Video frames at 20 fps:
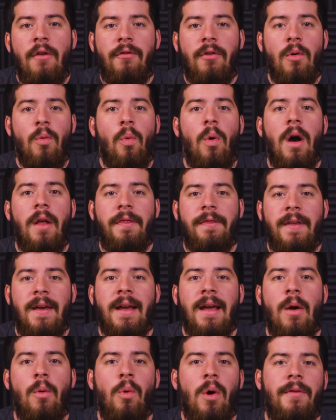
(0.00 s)
for one
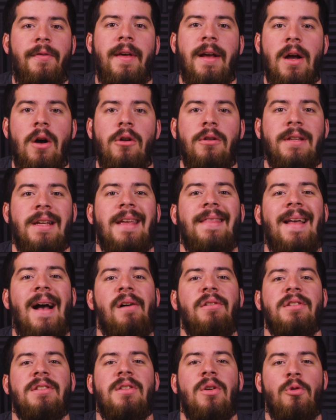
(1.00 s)
thing and one thing only, and
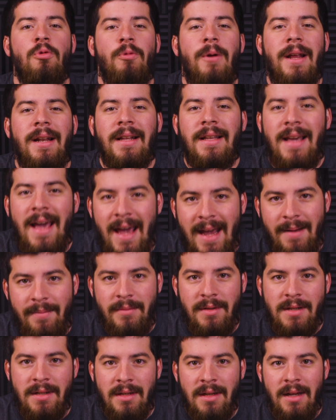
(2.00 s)
that was to win
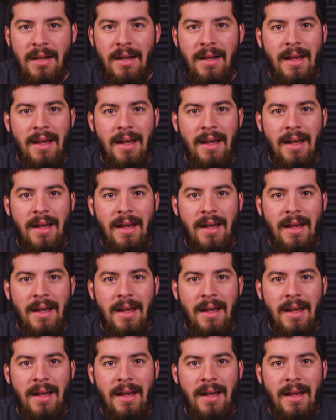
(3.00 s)
games.